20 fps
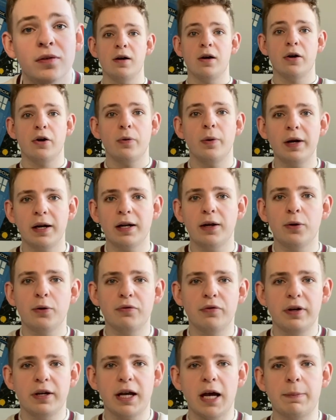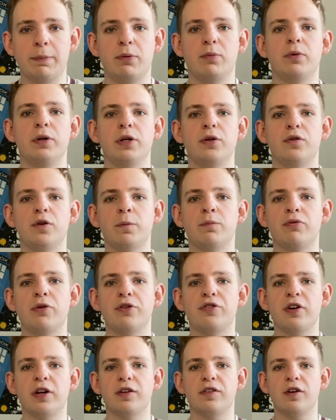Quick little recap on what you do
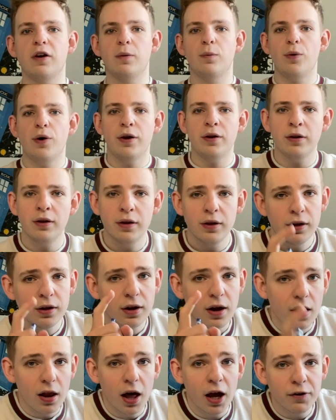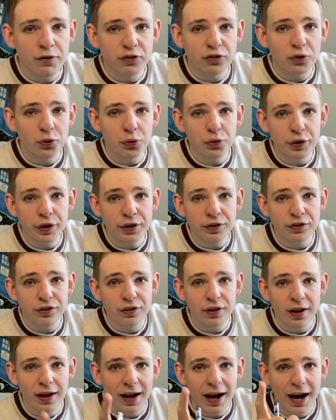project term 1, life stories
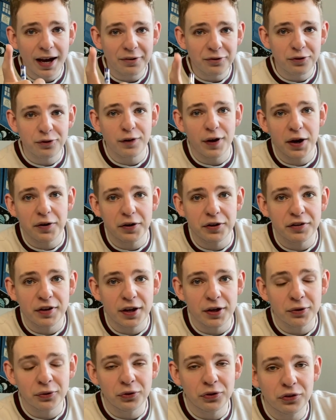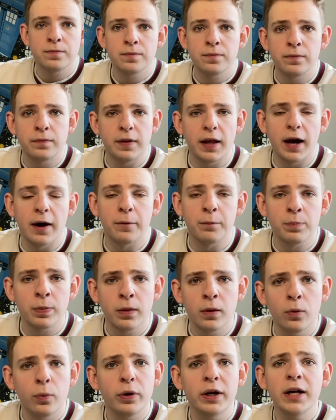and fairy tales. Now,
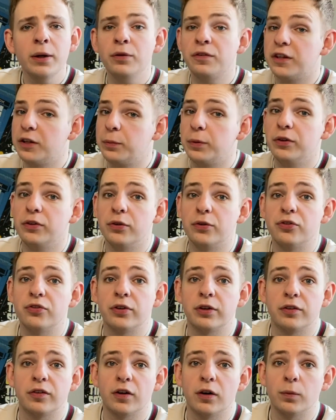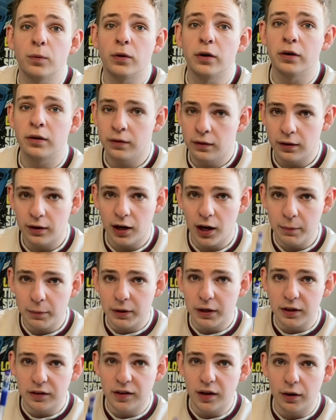what else did we do during term 1? I'm
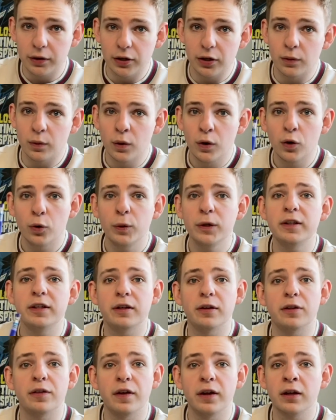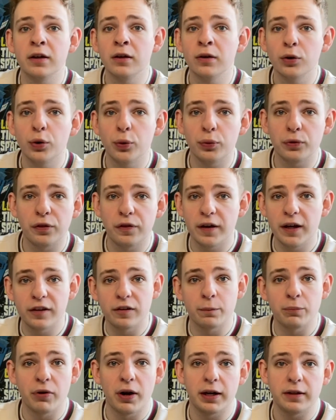going to tell you. We did a thing called theatre
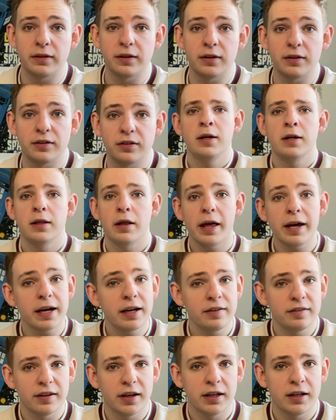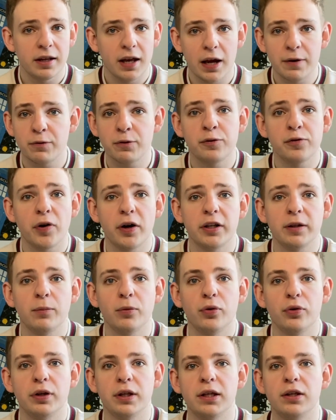practice. Like I said, every Friday
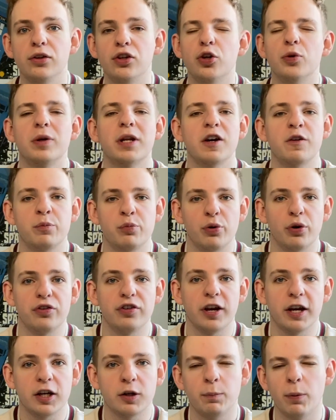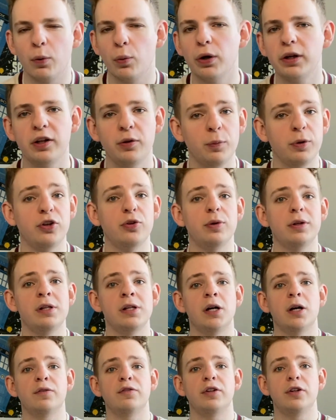morning you would have project, but what did we do in the
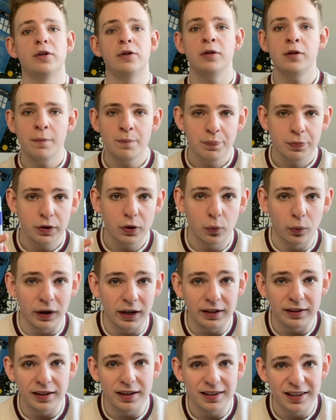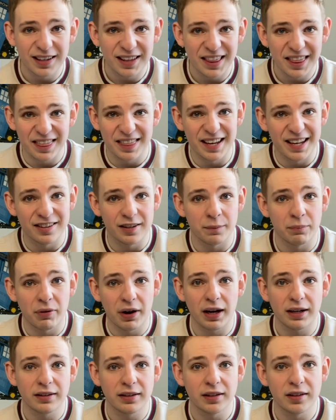afternoon? We did theatre
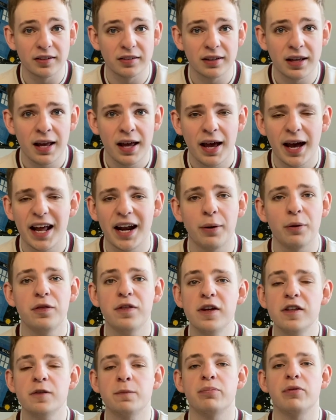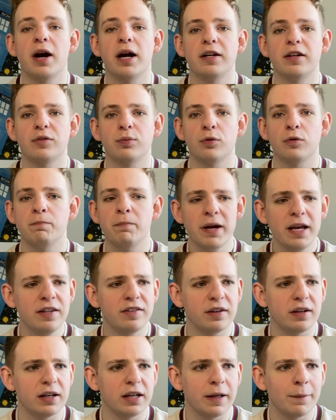practice. And our theatre practice was
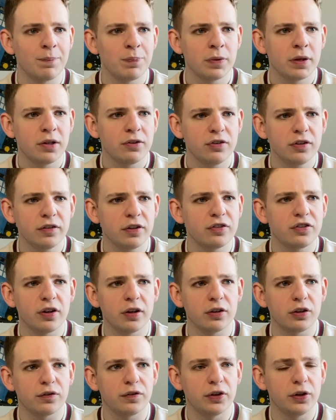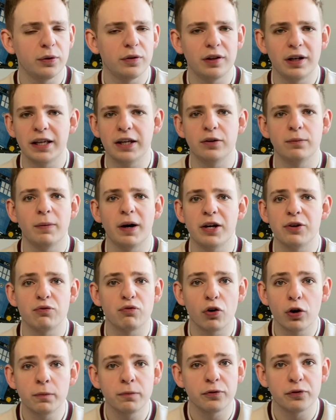basically just a chance for you to let your mind
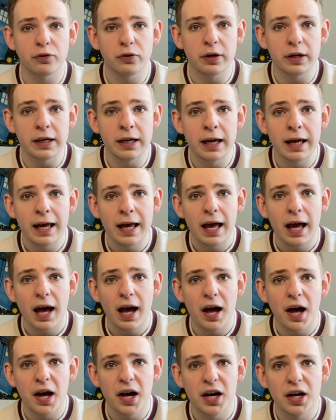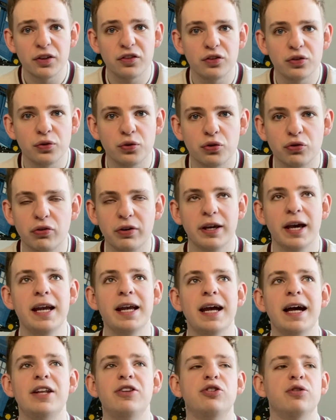roam free, to create
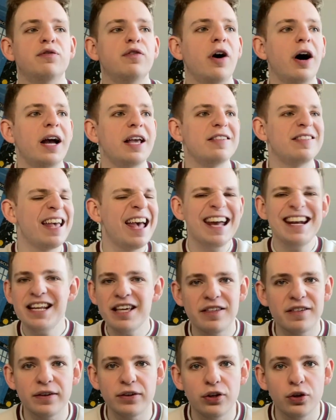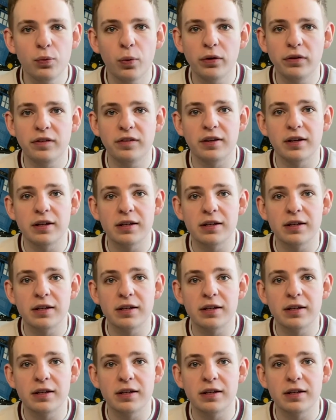and devise anything you wanted.